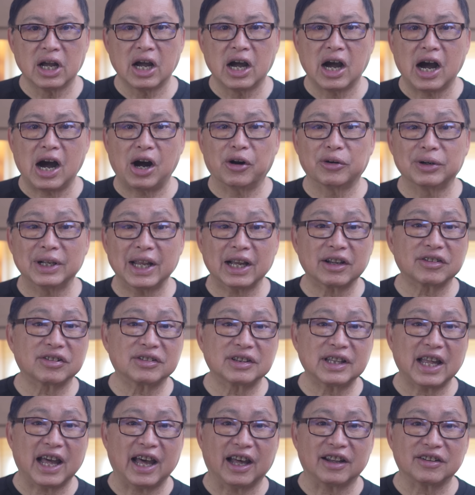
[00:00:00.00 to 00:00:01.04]
Our next
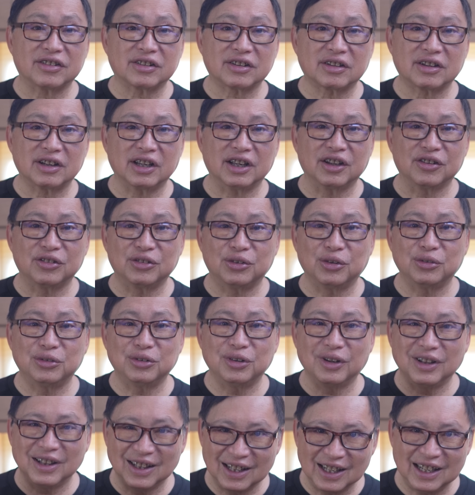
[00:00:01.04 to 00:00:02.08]
task is to
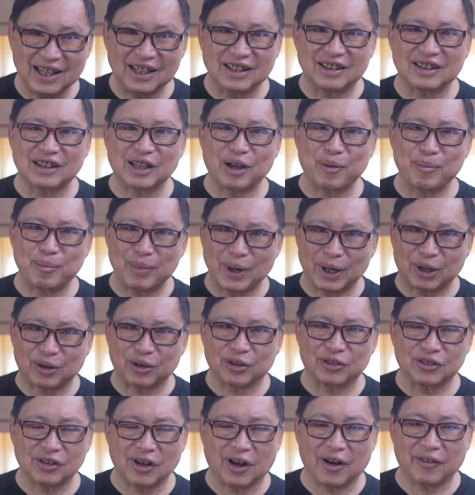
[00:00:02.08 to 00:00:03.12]
delete the
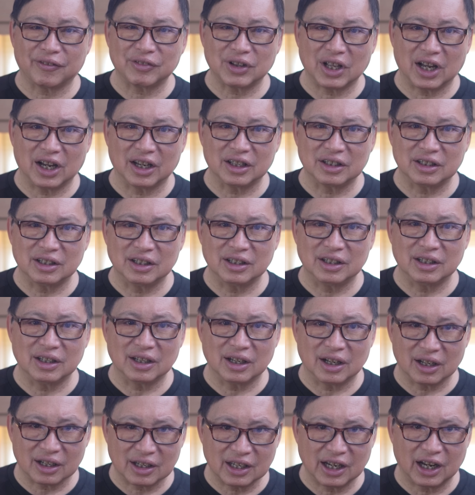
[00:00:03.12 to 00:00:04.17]
Microsoft ID
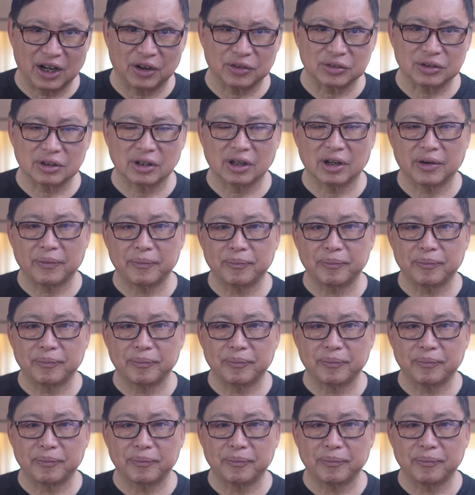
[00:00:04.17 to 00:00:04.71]
account.